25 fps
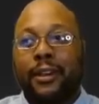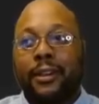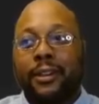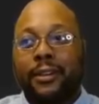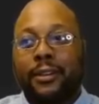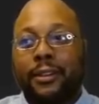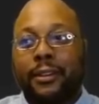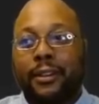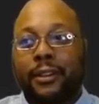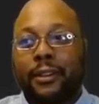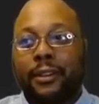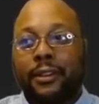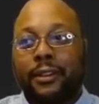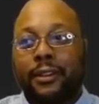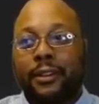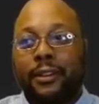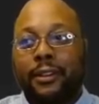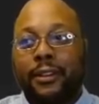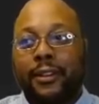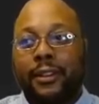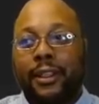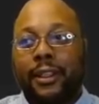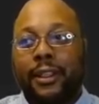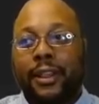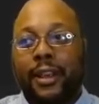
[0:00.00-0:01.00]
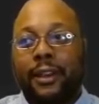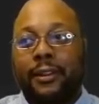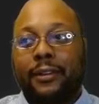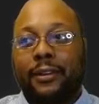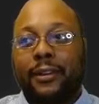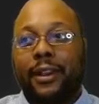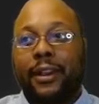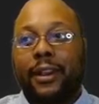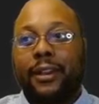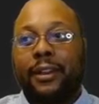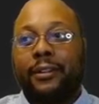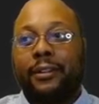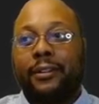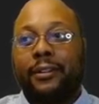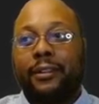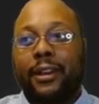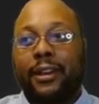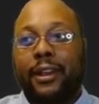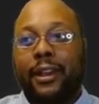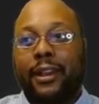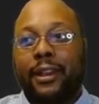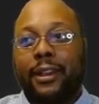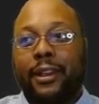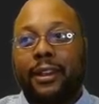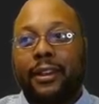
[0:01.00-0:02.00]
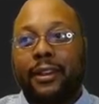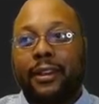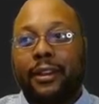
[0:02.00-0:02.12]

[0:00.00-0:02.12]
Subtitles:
So you see that right here, right?